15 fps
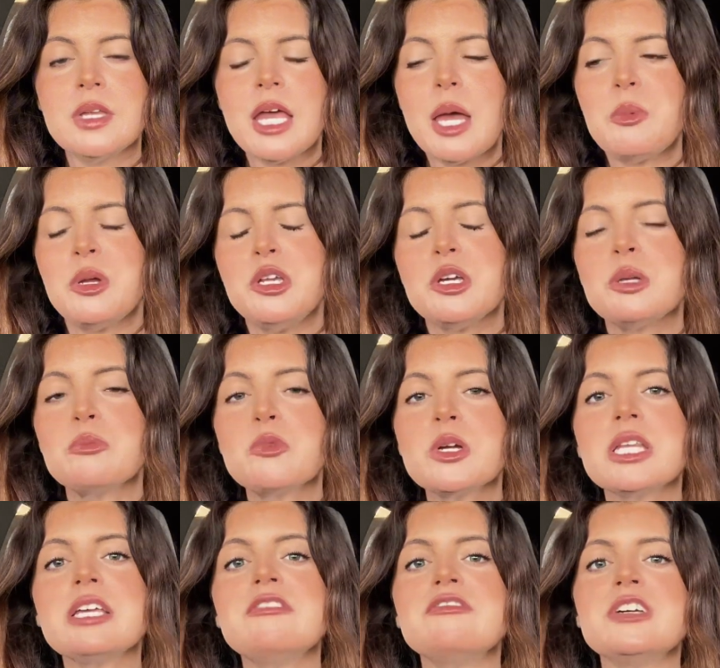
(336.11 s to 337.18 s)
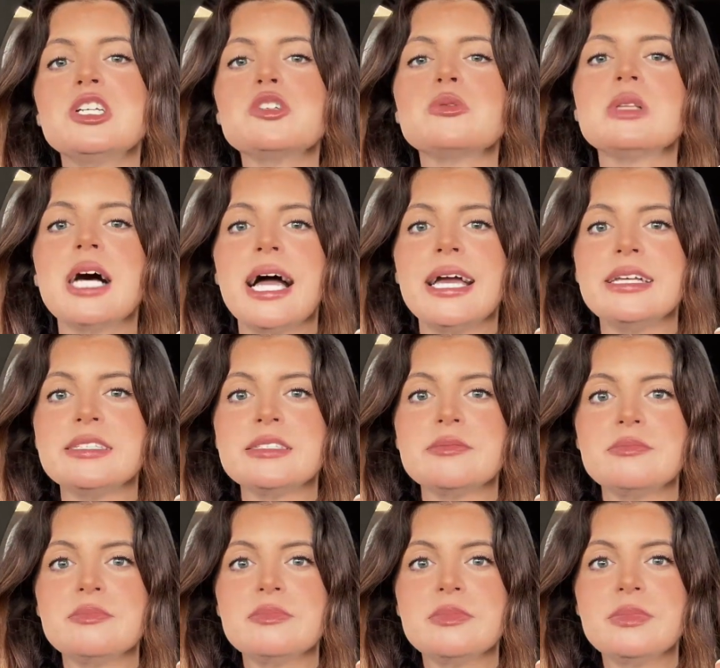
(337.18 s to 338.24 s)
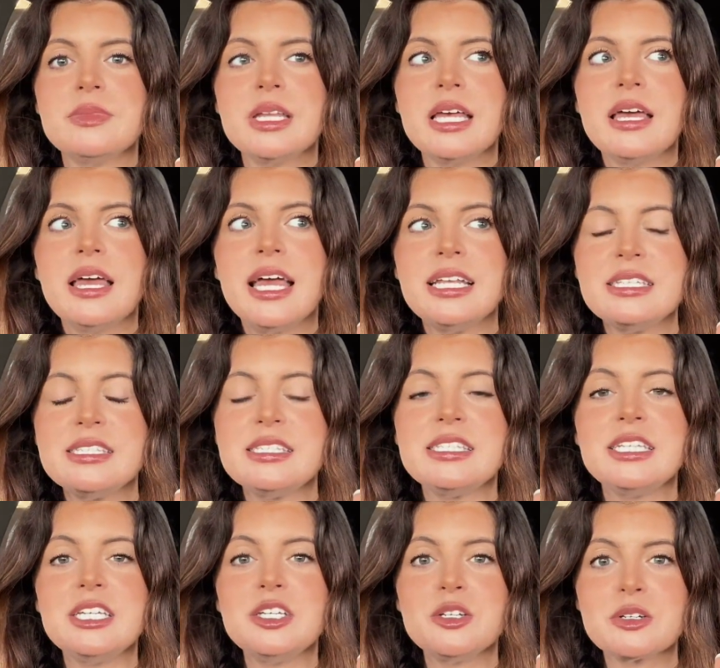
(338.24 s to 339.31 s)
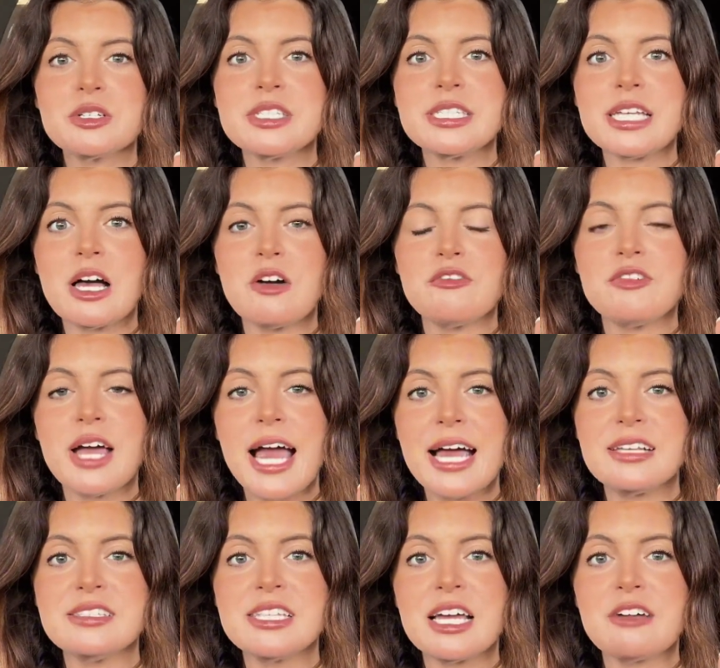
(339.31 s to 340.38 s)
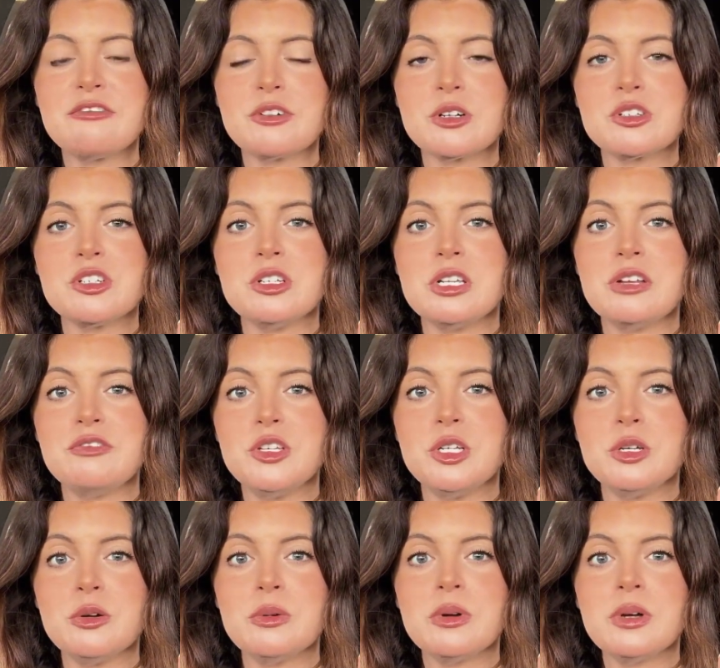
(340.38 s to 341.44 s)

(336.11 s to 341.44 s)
And when you can really visualize and see yourself as that version of you,